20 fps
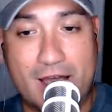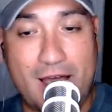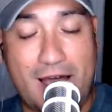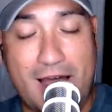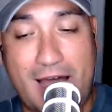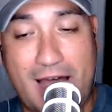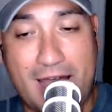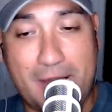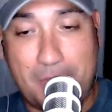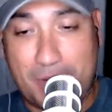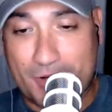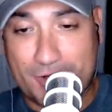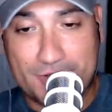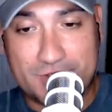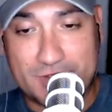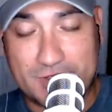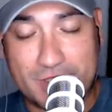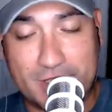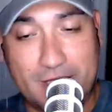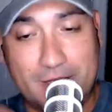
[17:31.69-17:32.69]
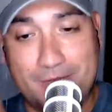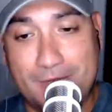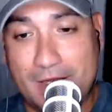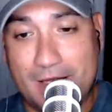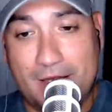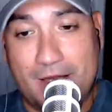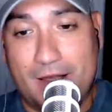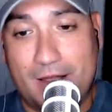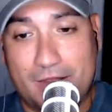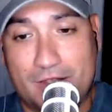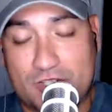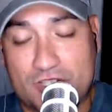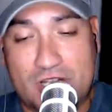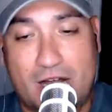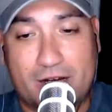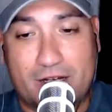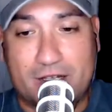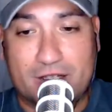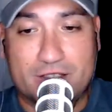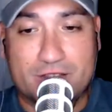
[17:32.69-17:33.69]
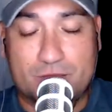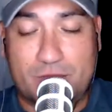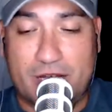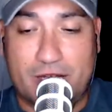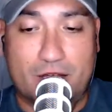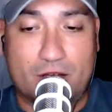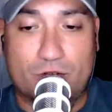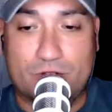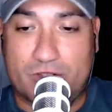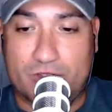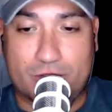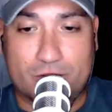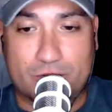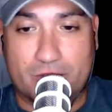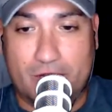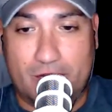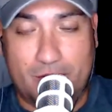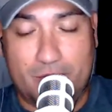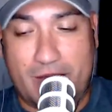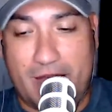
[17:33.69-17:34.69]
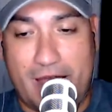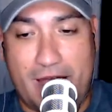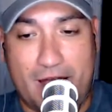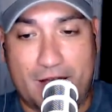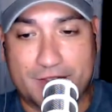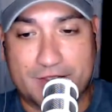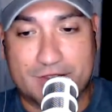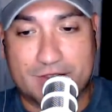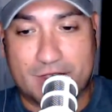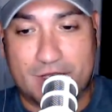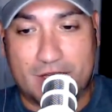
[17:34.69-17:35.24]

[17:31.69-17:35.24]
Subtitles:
I personally, the shotgun is my go-to in my house.